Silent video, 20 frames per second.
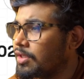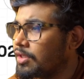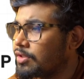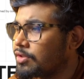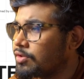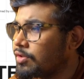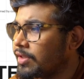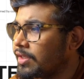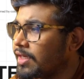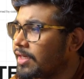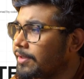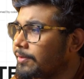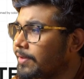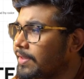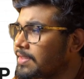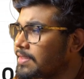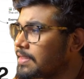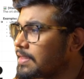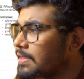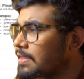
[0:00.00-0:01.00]
So here you
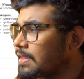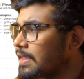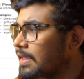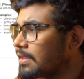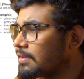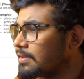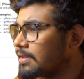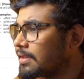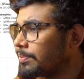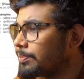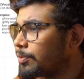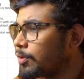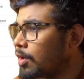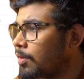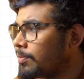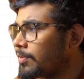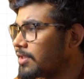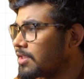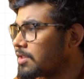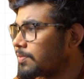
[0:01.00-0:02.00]
can see that the
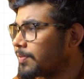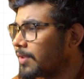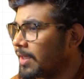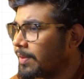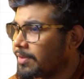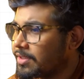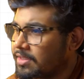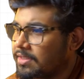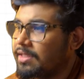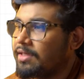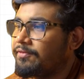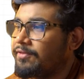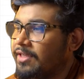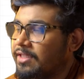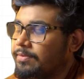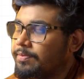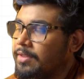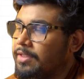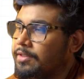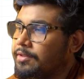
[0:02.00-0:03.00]
prompt is pretty much
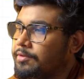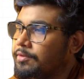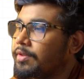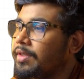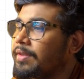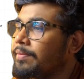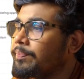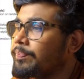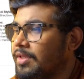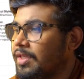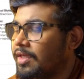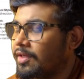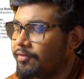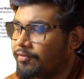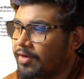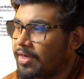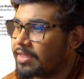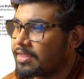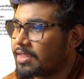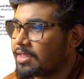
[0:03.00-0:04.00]
self-explanatory.
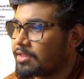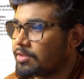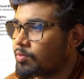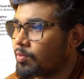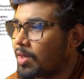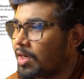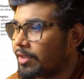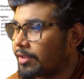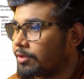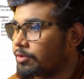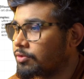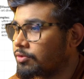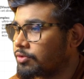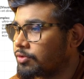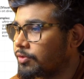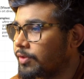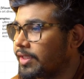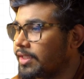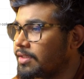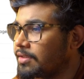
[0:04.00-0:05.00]
If I just walk you
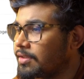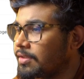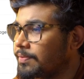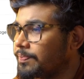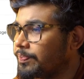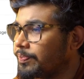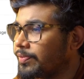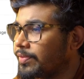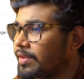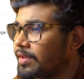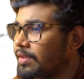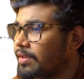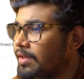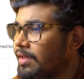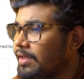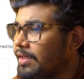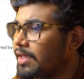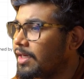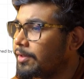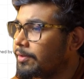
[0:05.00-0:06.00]
through it,
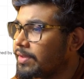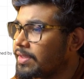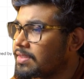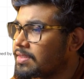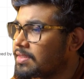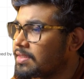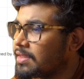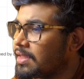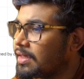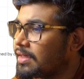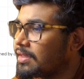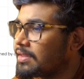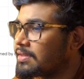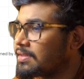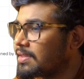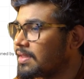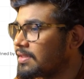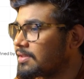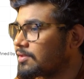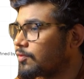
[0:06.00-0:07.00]
here you can see that it
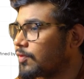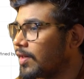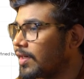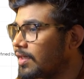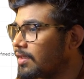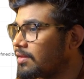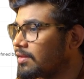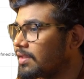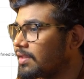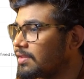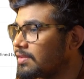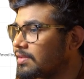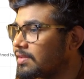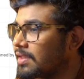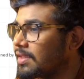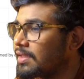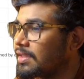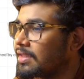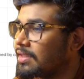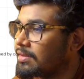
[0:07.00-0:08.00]
says render this,
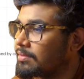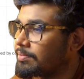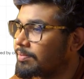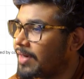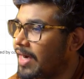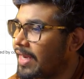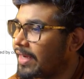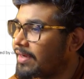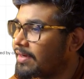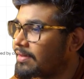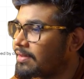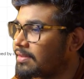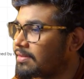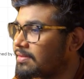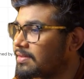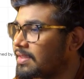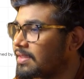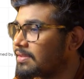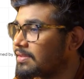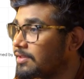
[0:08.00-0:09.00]
then in bracket it
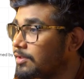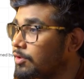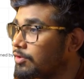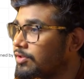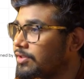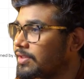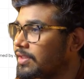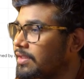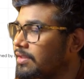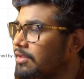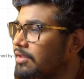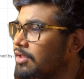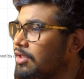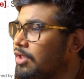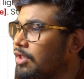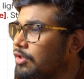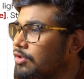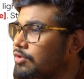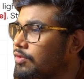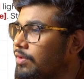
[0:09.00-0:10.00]
says your scene.
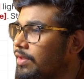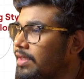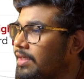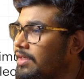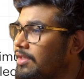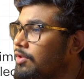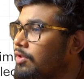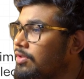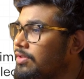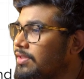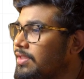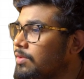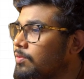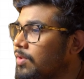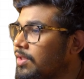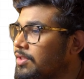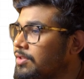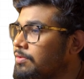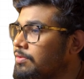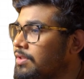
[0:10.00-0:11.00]
So in your scene,
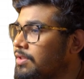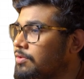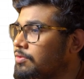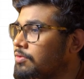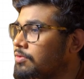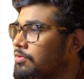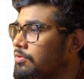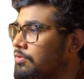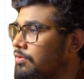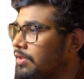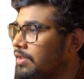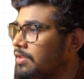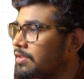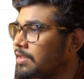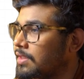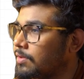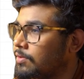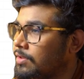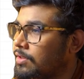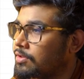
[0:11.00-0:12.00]
what you need to do is
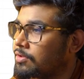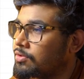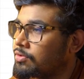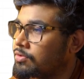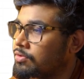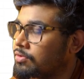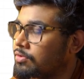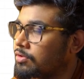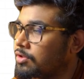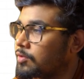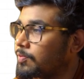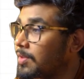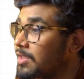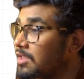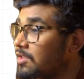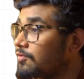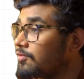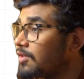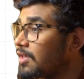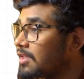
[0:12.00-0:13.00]
you need to
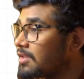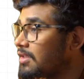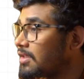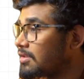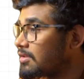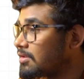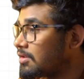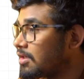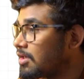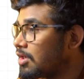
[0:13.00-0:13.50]
specify that